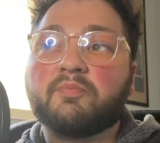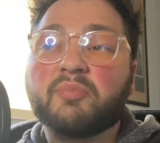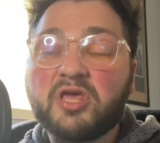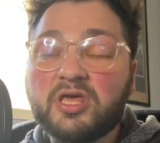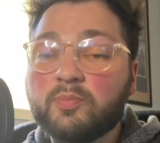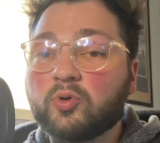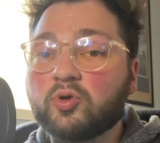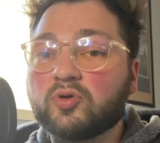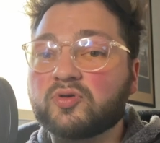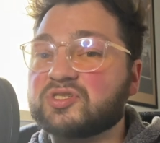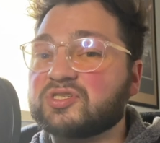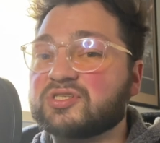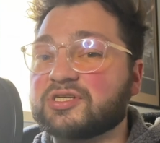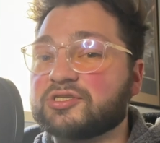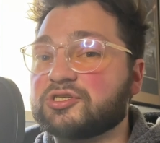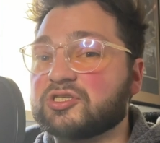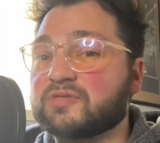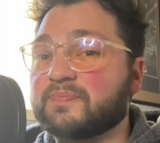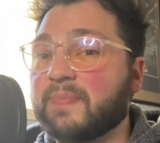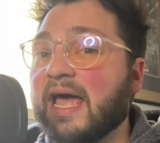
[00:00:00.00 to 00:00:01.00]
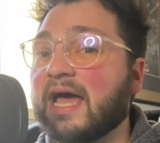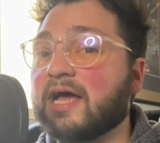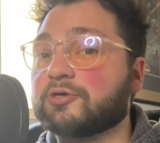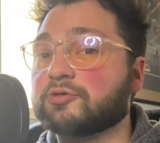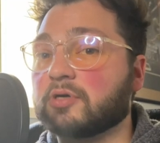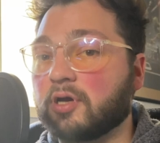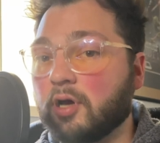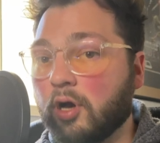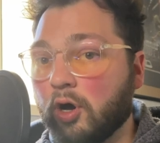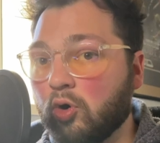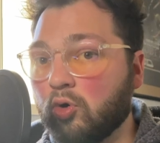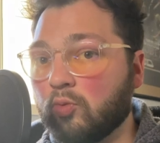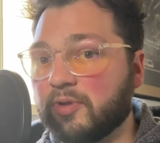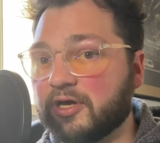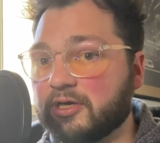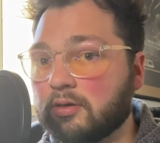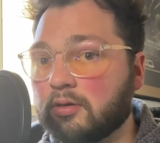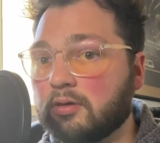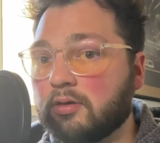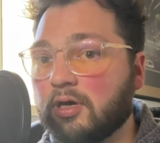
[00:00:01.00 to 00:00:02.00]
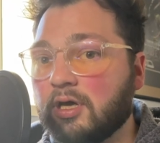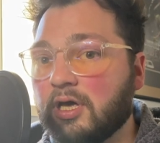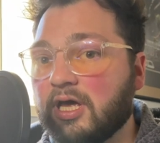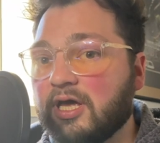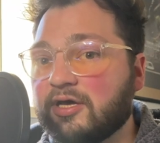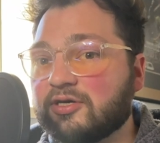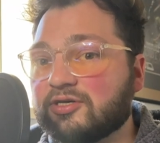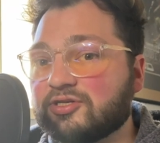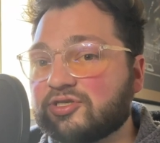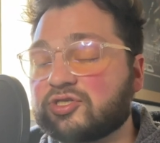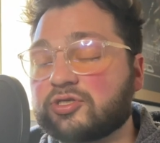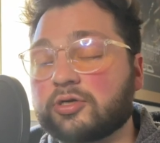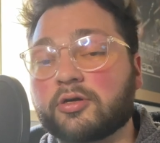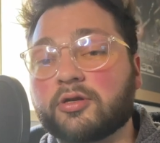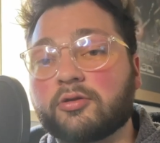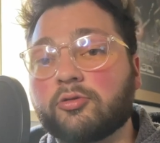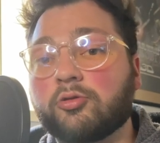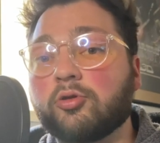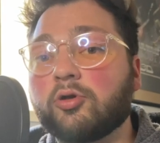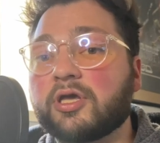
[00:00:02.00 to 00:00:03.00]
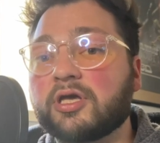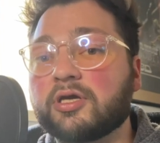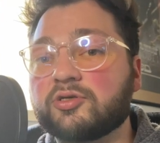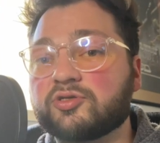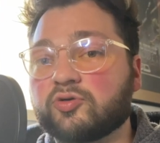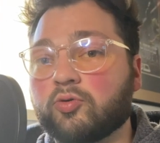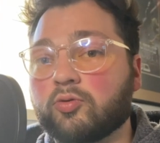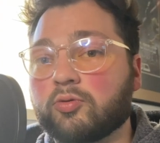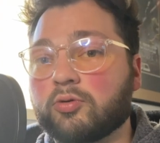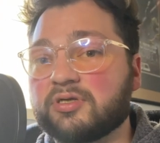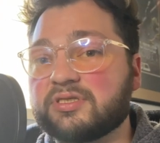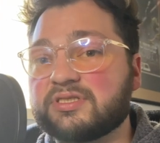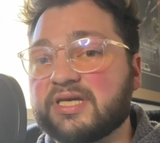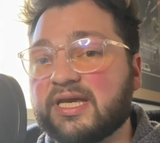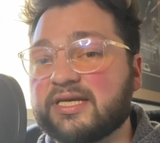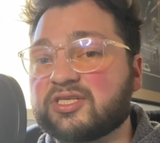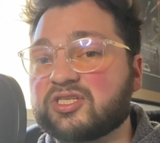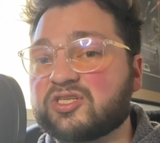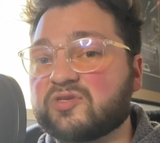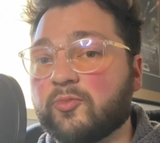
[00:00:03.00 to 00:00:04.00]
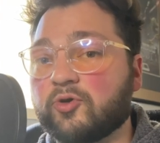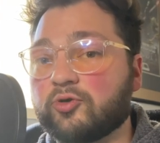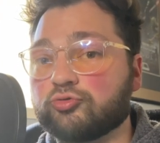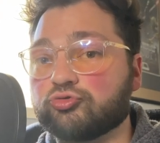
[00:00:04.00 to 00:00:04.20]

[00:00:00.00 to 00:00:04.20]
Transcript: People such as Patrick Hoban started looking towards a small